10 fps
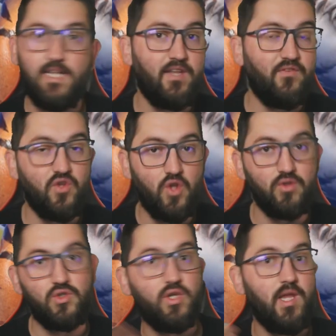And if you
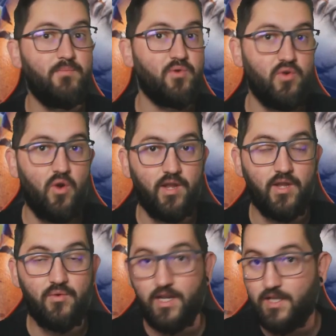don't, you keep
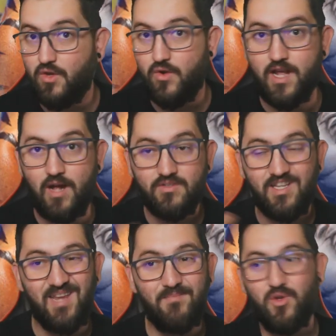rerolling, creating new accounts,
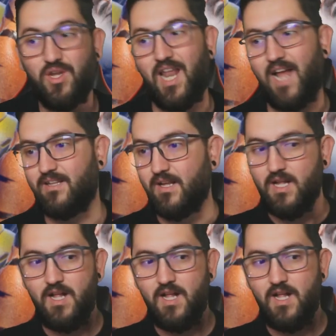and keep doing that.